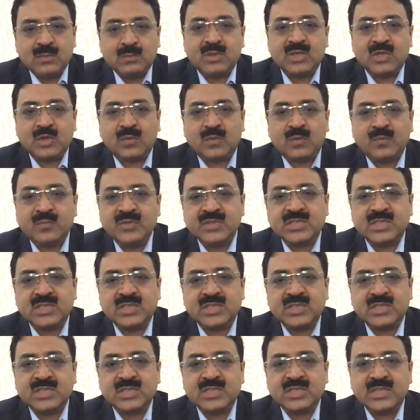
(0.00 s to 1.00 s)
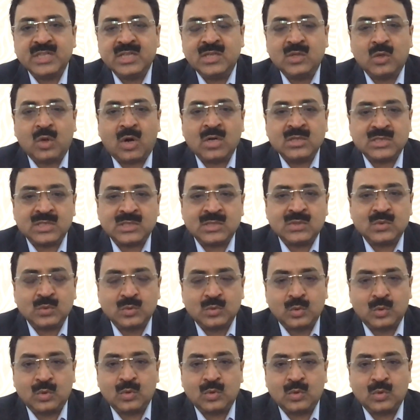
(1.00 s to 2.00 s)
But obviously, in long term to
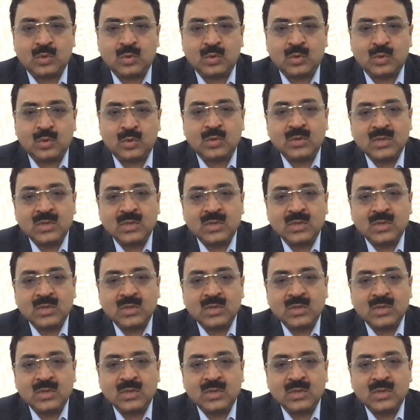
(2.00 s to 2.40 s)
go,